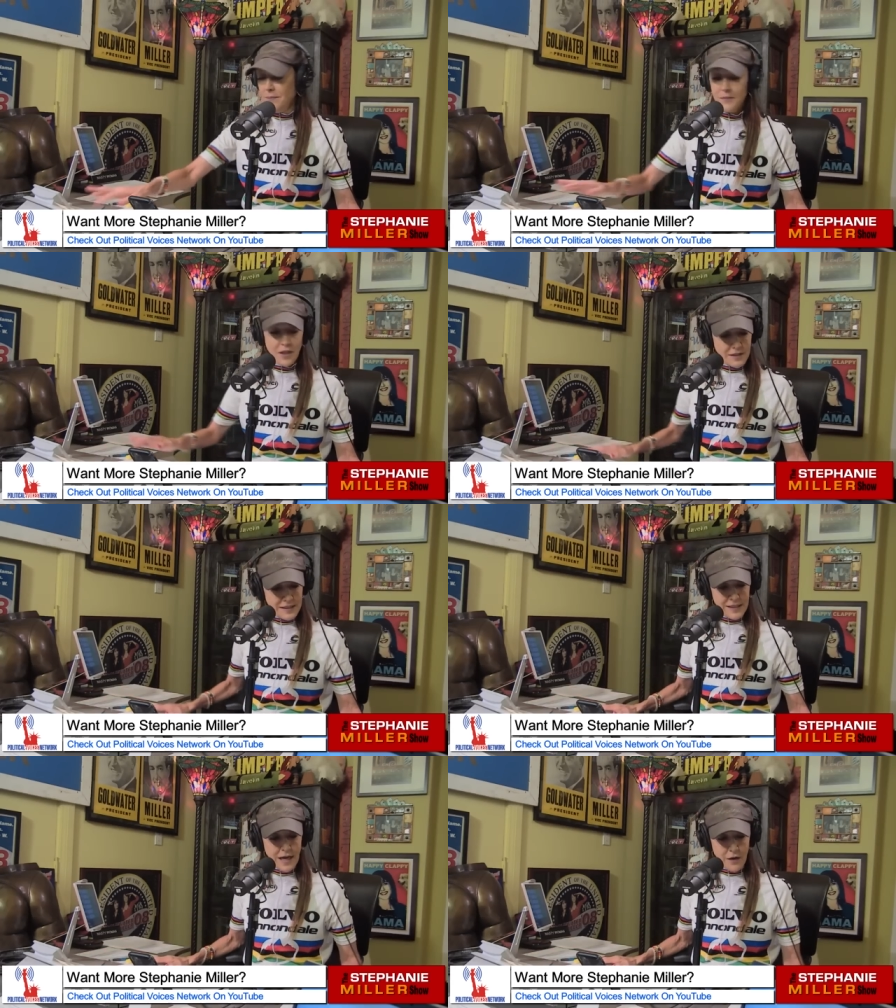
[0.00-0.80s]
done
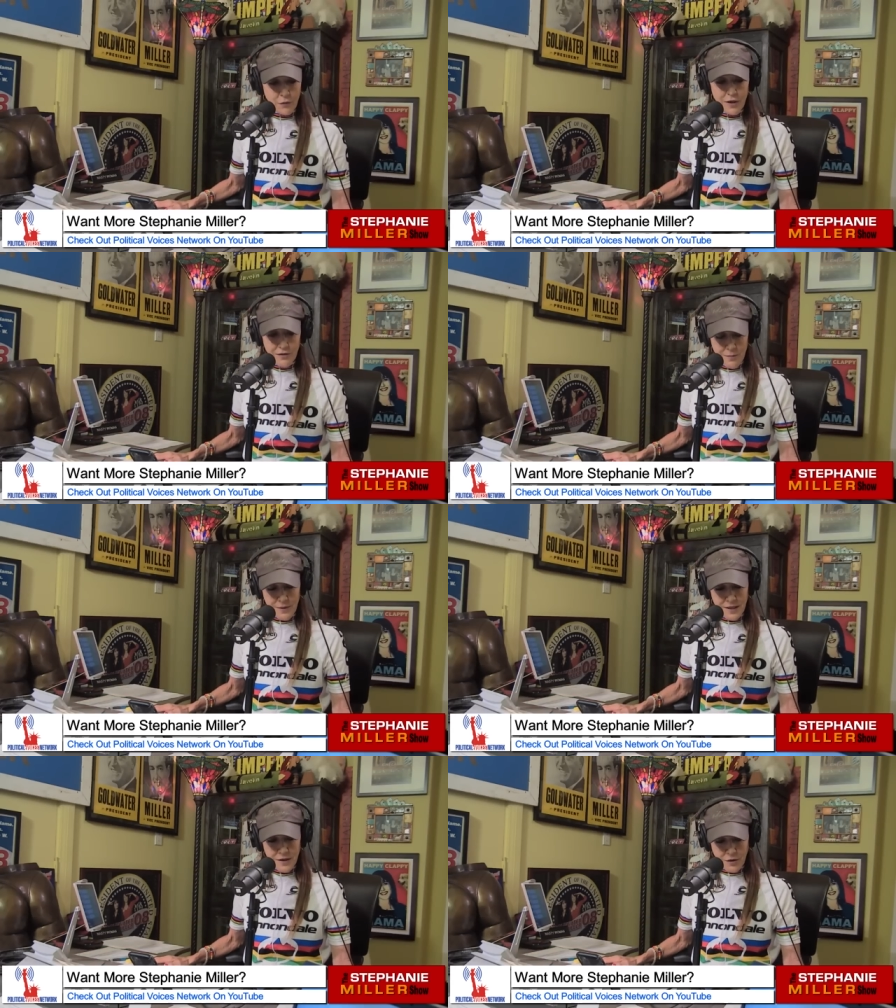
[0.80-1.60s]
did got real up
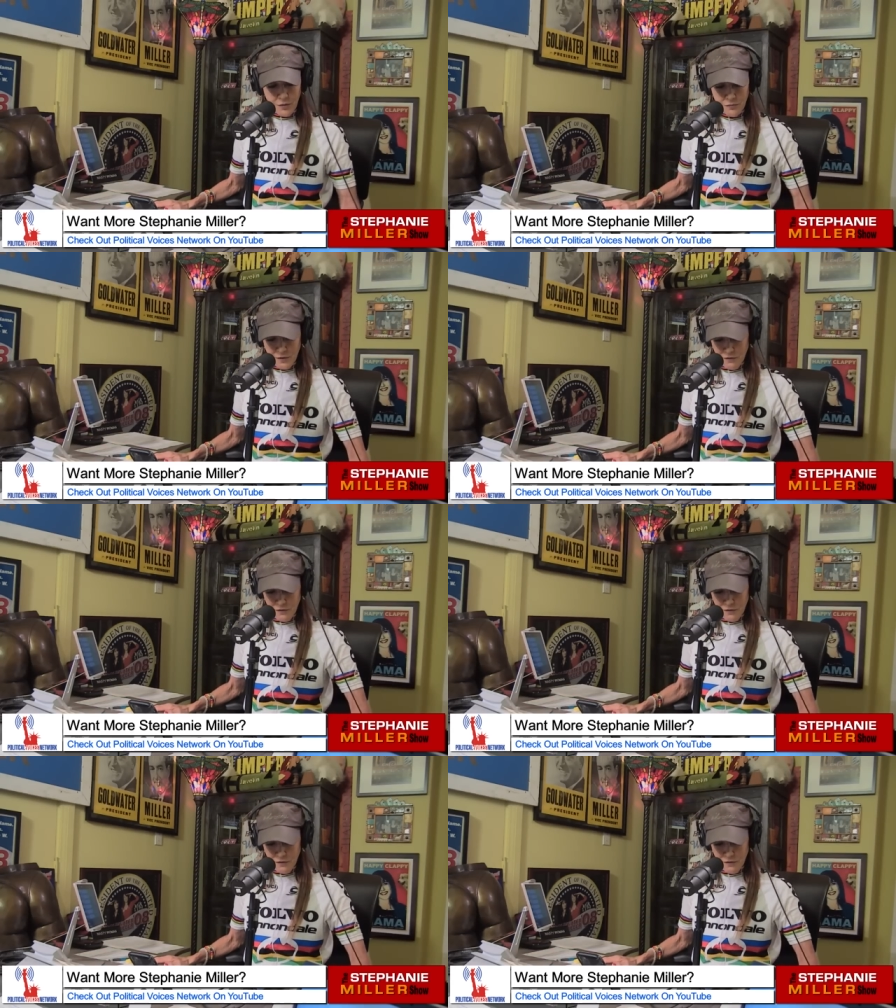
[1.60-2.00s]
in here real